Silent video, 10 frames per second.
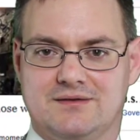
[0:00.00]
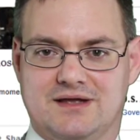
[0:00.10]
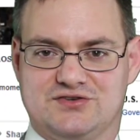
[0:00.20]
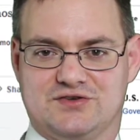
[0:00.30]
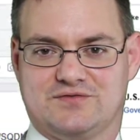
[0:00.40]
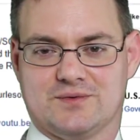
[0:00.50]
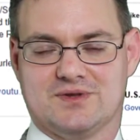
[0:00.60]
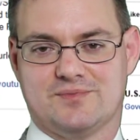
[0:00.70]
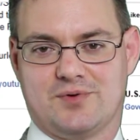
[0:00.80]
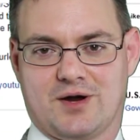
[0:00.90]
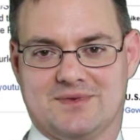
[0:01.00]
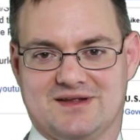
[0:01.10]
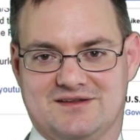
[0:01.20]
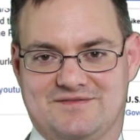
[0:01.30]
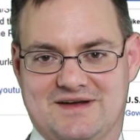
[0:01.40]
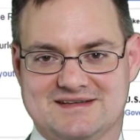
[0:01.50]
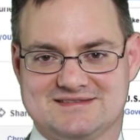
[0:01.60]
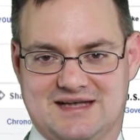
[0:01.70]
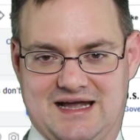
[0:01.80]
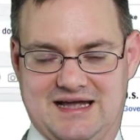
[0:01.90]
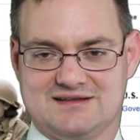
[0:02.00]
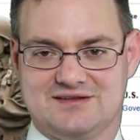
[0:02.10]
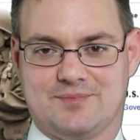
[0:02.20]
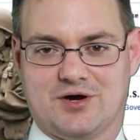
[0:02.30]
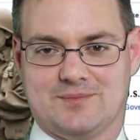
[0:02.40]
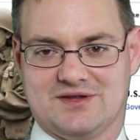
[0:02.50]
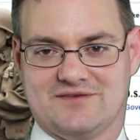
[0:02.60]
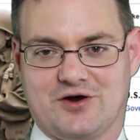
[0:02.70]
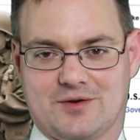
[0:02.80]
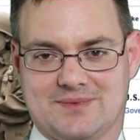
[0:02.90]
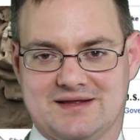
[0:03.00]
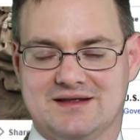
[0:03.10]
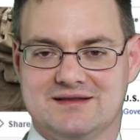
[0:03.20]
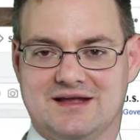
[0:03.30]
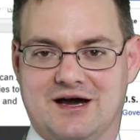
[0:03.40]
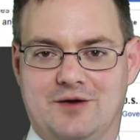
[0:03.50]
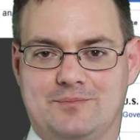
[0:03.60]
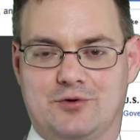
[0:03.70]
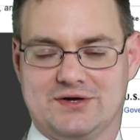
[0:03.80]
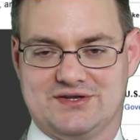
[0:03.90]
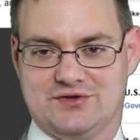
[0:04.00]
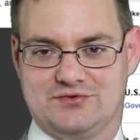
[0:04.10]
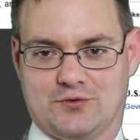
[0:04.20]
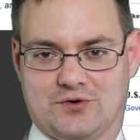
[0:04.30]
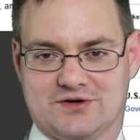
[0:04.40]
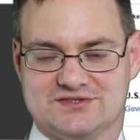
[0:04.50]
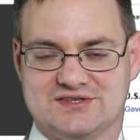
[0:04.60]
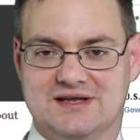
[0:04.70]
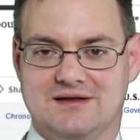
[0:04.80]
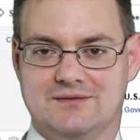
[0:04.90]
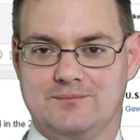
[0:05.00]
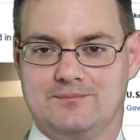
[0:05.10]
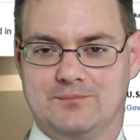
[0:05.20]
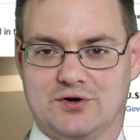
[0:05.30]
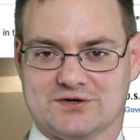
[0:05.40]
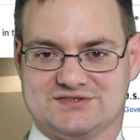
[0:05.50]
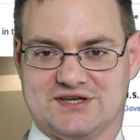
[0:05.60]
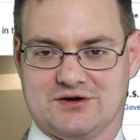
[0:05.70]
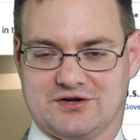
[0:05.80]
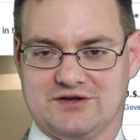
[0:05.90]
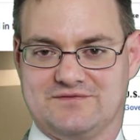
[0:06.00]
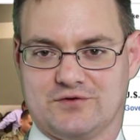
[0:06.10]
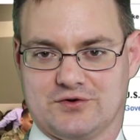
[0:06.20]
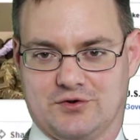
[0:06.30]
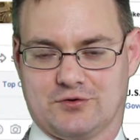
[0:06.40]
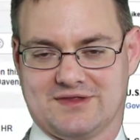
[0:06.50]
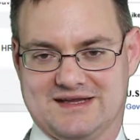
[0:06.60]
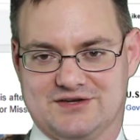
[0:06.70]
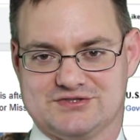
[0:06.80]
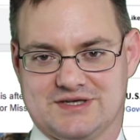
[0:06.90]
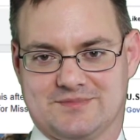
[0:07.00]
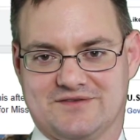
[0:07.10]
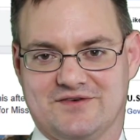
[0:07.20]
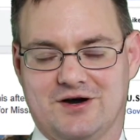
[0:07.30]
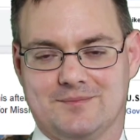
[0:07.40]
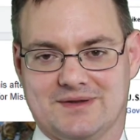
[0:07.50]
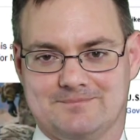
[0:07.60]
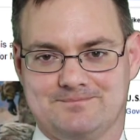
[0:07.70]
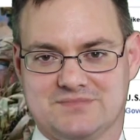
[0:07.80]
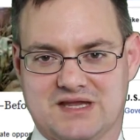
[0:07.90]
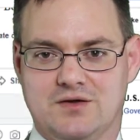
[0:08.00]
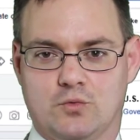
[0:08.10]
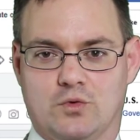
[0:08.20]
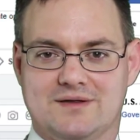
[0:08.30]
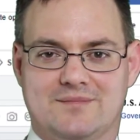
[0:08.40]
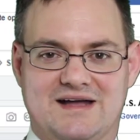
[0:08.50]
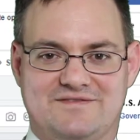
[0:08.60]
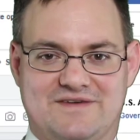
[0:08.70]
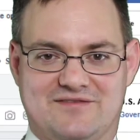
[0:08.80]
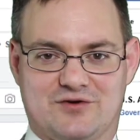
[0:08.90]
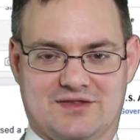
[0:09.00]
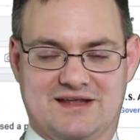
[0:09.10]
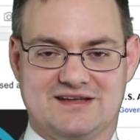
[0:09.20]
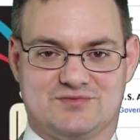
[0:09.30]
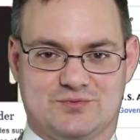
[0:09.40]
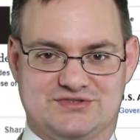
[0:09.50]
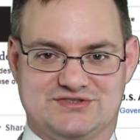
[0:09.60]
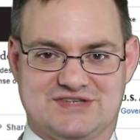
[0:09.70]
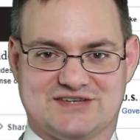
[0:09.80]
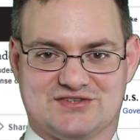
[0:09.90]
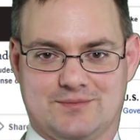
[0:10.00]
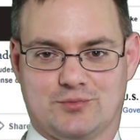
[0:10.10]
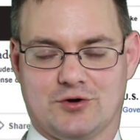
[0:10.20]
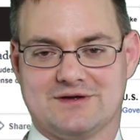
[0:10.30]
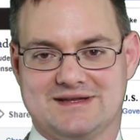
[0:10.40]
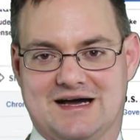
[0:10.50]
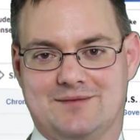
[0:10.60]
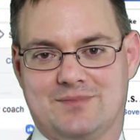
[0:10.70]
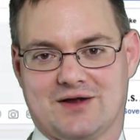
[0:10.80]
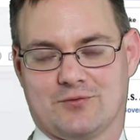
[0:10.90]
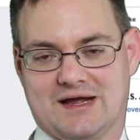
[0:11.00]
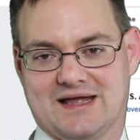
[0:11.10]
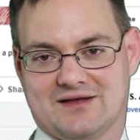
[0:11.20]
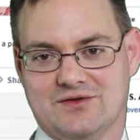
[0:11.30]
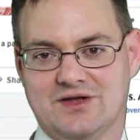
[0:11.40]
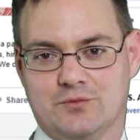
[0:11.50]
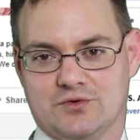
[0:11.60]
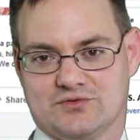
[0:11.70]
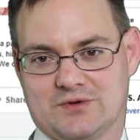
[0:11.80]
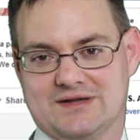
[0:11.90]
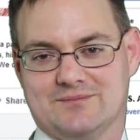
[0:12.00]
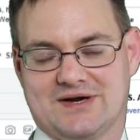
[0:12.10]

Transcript: issued from the Department of Defense and the Department of Army to help point you towards books that are good for your leadership development. One of my favorite lists, which is actually broken down by rank, was written